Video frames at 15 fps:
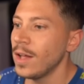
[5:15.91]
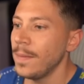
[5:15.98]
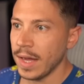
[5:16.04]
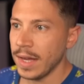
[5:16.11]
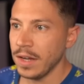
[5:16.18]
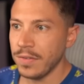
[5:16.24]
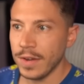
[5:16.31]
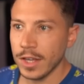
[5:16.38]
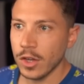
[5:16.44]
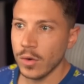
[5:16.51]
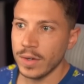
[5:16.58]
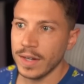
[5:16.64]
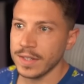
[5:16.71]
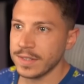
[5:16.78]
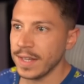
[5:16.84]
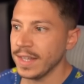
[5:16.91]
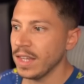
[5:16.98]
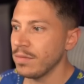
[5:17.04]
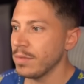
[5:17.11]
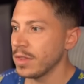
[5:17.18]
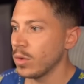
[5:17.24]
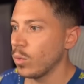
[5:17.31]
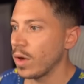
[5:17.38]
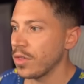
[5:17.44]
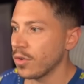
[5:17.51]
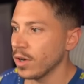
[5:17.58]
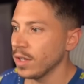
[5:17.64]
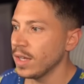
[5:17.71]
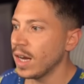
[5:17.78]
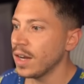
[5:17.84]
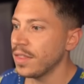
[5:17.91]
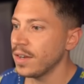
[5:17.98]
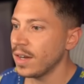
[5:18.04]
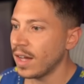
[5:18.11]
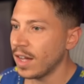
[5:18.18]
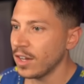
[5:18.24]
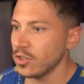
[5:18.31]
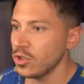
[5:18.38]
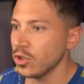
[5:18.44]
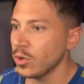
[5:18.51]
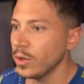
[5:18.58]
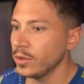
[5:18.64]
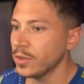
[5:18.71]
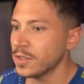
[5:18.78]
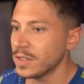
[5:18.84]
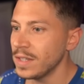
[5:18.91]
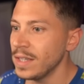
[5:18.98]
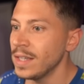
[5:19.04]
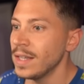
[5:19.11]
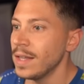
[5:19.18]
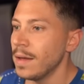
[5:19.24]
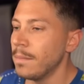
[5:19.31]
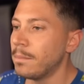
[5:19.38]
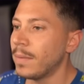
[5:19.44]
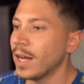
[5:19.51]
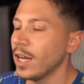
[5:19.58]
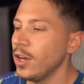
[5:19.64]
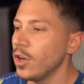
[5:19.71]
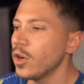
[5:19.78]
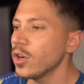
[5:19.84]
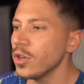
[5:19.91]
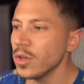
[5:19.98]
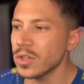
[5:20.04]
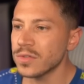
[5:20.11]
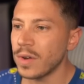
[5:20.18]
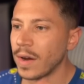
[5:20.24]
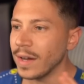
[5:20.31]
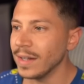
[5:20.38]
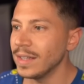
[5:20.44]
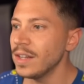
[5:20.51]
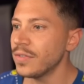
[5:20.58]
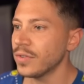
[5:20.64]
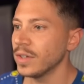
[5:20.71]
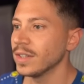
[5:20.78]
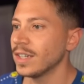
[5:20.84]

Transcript: And if I go and I say, give me the weather again, then as you're going to see, my log looks very different.